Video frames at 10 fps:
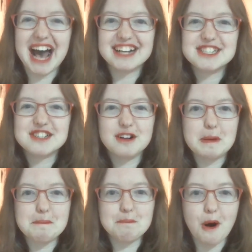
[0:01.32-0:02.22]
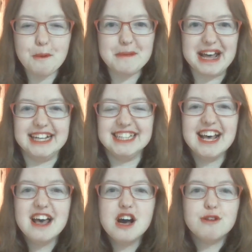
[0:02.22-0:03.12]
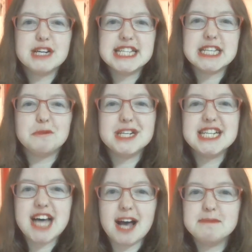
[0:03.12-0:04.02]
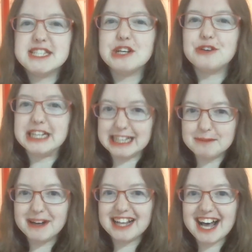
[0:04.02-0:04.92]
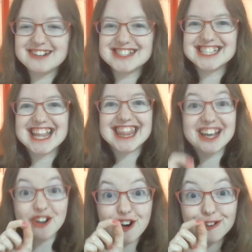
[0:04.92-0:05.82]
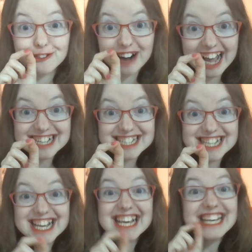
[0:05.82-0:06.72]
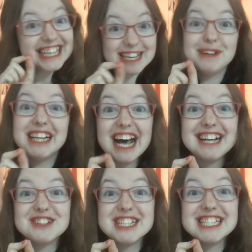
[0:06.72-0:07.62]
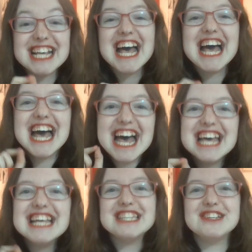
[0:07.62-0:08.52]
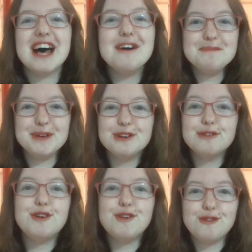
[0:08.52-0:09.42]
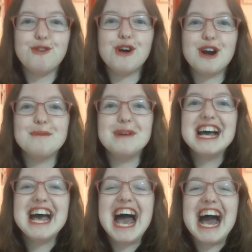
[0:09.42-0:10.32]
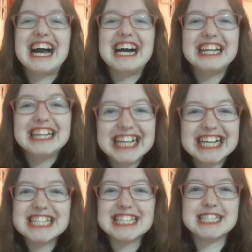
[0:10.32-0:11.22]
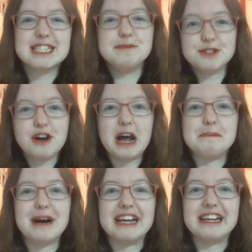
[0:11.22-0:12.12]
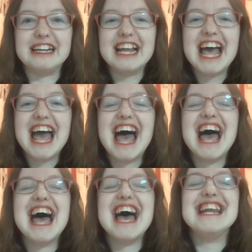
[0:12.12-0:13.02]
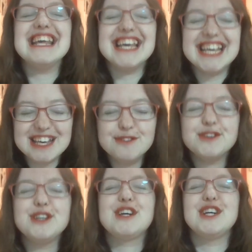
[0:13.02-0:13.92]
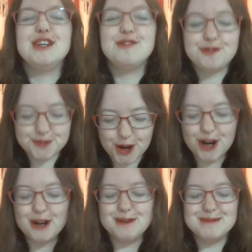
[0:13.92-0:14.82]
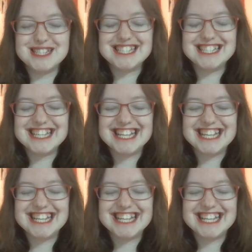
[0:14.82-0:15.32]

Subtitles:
magical moment when someone types their email address, their correct email address, into that beautiful form, clicks the subscribe button, and even confirms.